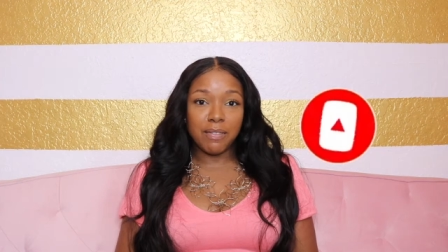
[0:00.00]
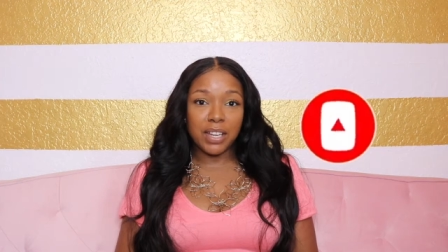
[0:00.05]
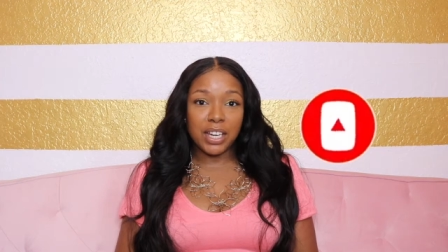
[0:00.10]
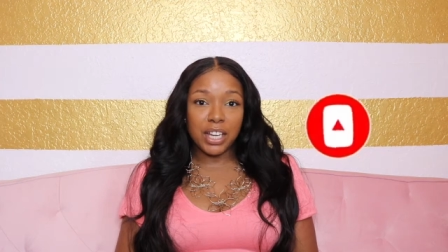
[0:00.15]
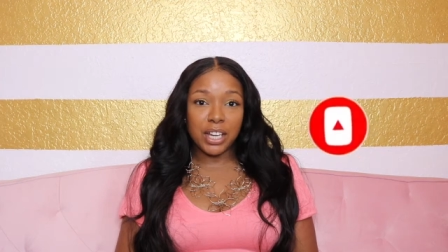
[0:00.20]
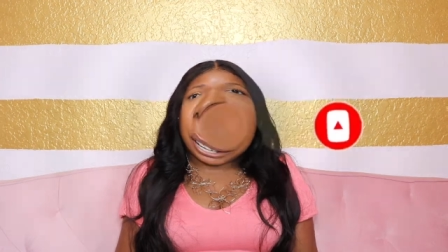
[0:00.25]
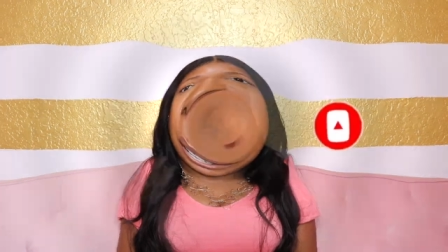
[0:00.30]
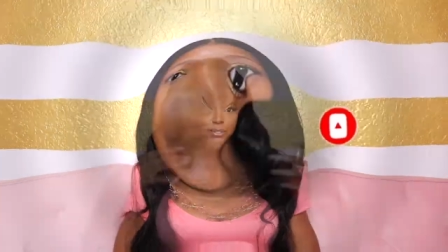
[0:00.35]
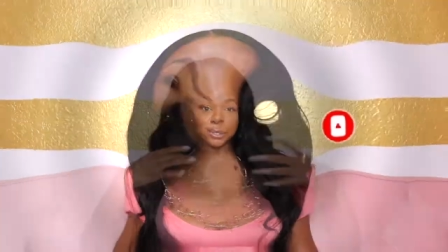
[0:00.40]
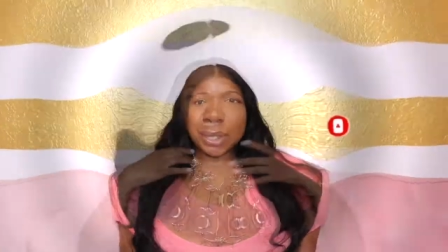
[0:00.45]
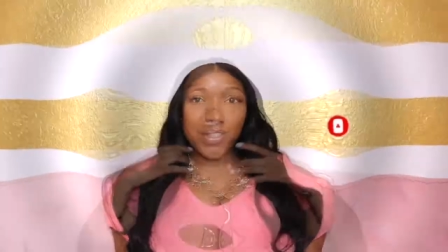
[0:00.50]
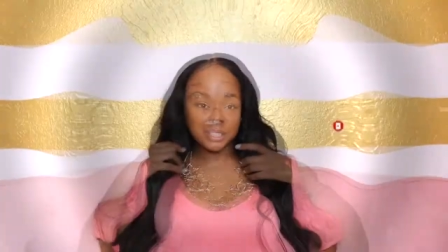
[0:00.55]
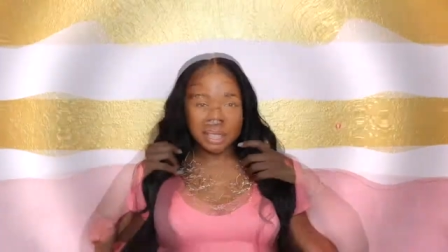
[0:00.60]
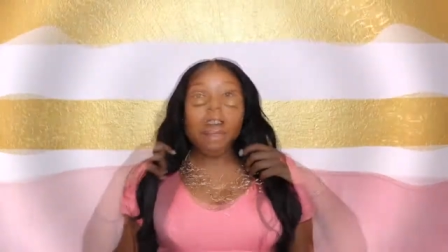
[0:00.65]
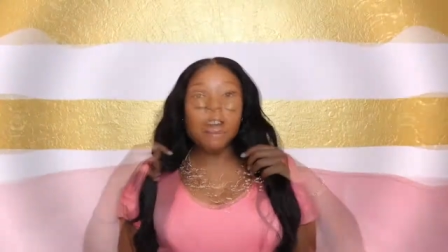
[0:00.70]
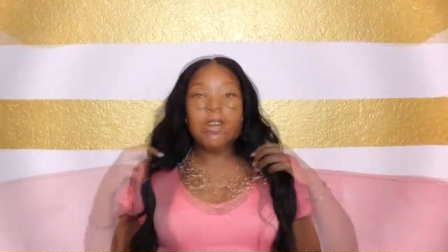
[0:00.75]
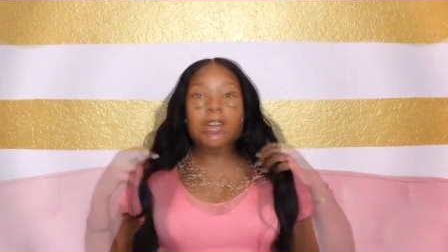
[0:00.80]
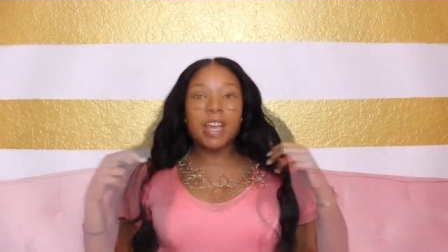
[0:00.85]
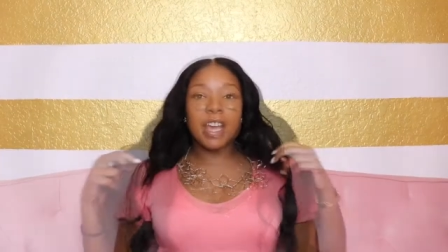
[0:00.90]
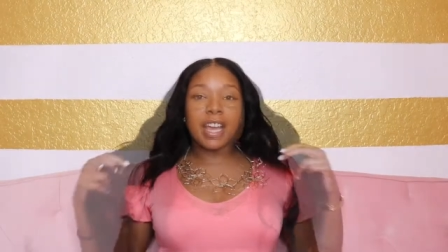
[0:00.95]
videos.
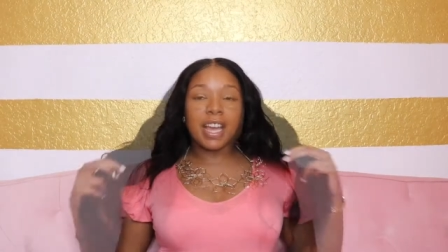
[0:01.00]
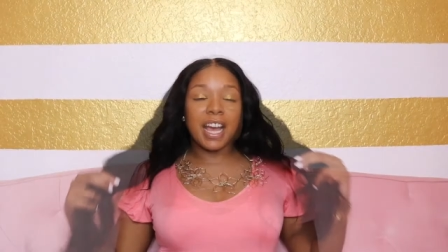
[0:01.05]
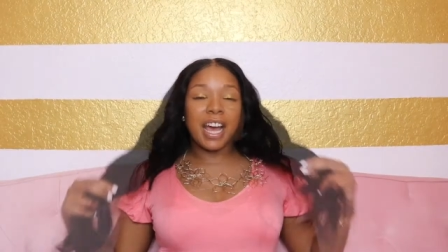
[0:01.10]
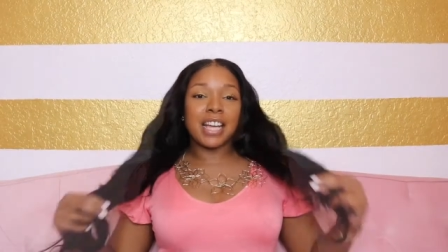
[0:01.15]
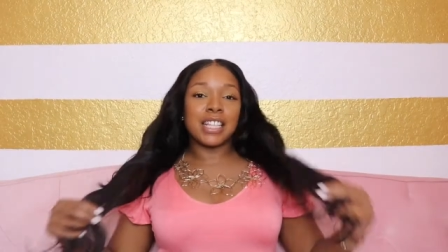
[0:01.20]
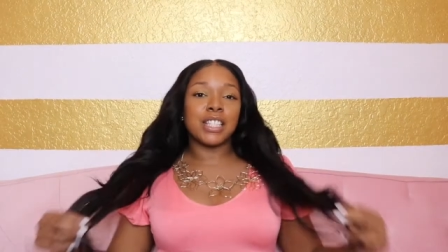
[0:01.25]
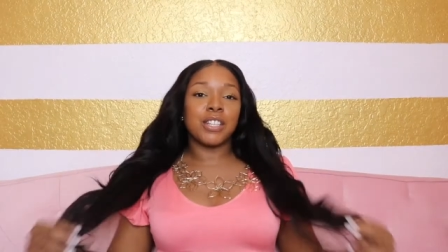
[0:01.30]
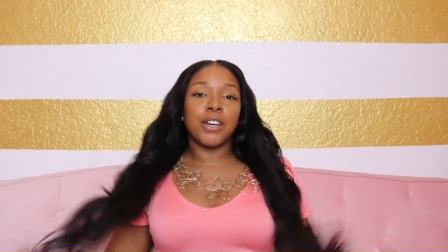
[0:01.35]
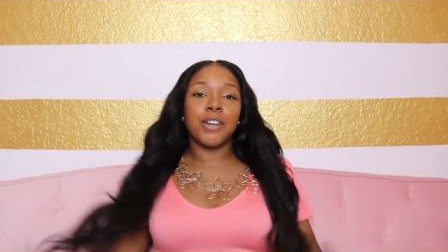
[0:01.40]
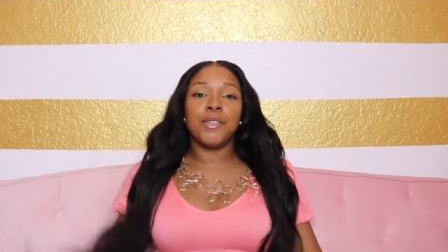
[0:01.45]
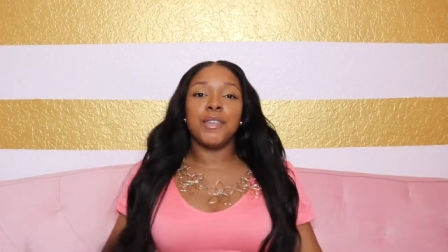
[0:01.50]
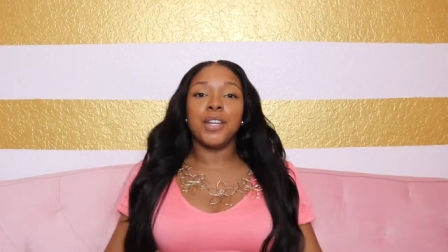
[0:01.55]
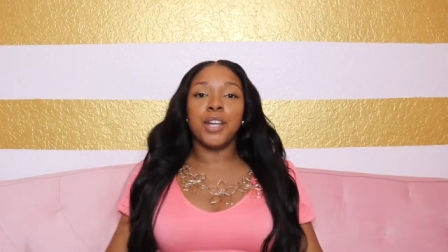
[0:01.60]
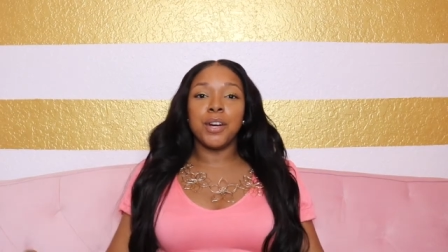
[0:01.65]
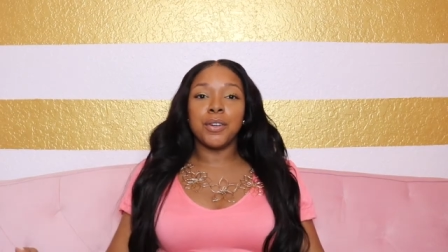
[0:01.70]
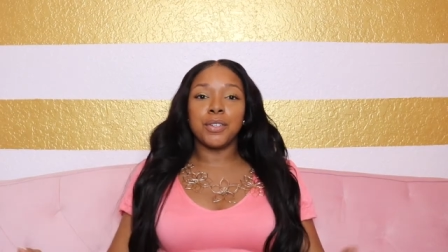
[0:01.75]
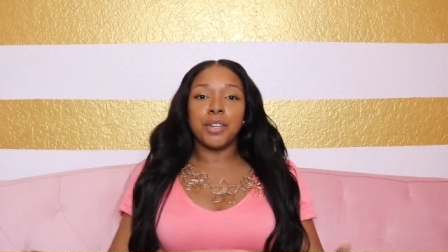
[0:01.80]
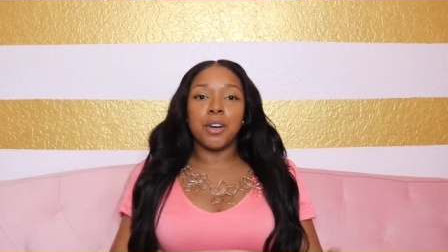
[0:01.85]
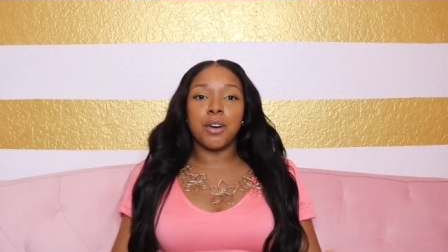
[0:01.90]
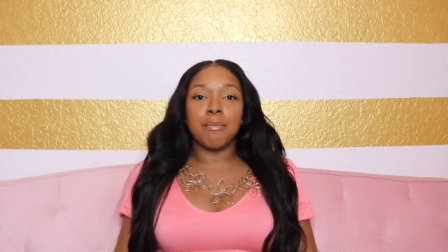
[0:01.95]
Okay guys, so if you
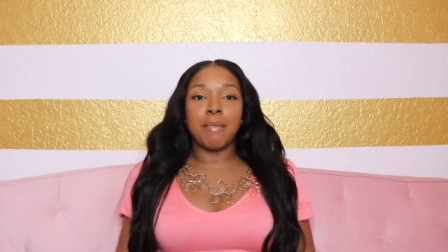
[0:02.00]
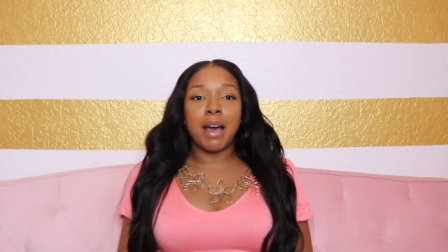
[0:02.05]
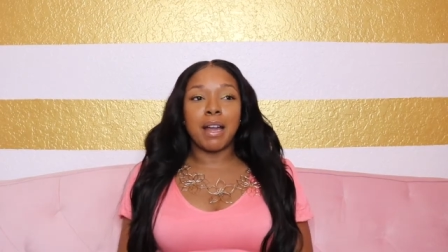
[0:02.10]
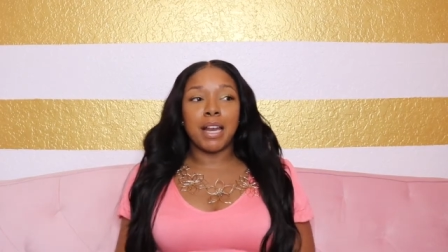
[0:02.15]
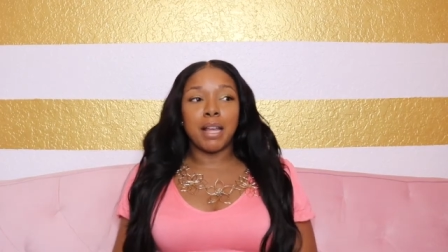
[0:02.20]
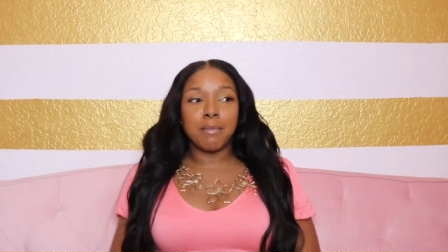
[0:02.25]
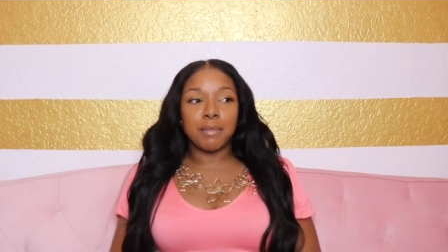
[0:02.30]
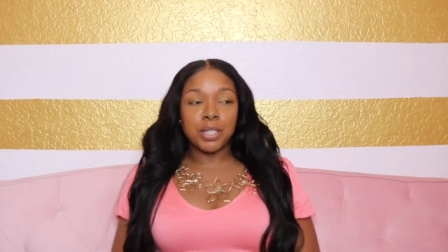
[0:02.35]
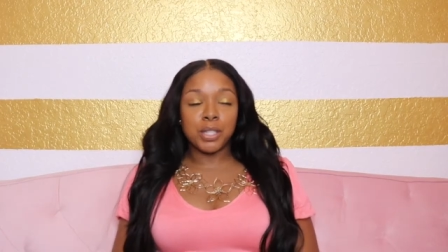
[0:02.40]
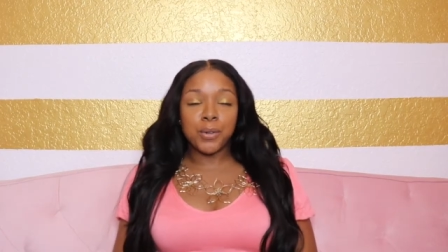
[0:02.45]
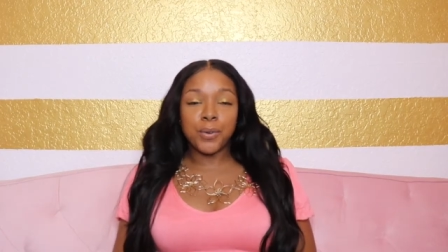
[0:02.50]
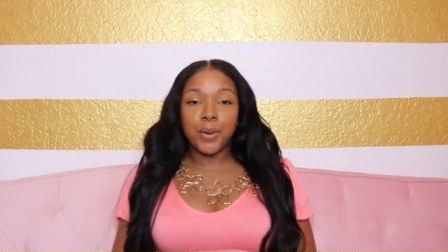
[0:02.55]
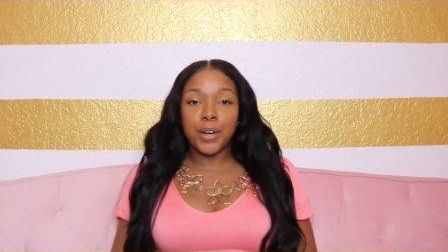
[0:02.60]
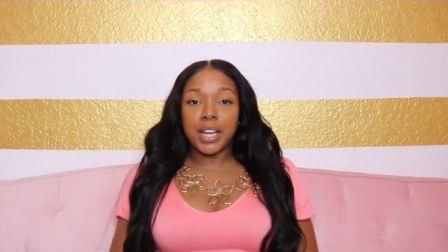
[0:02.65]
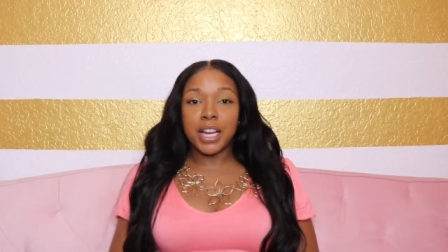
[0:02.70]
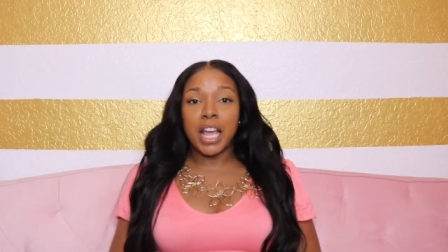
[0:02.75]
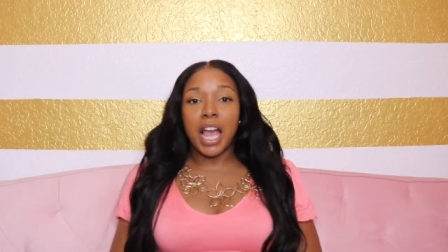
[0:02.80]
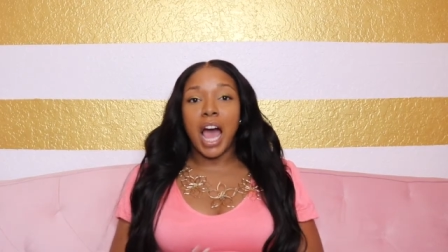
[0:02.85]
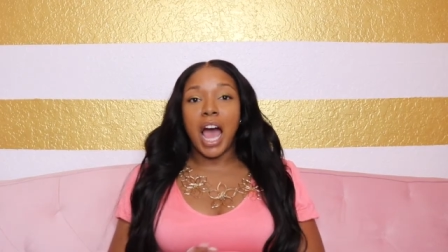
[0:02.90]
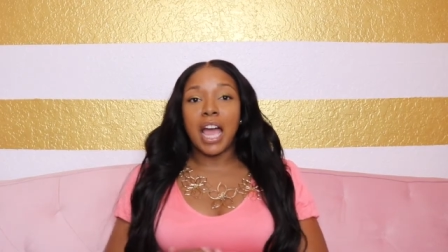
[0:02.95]
don't know, my name is Courtney.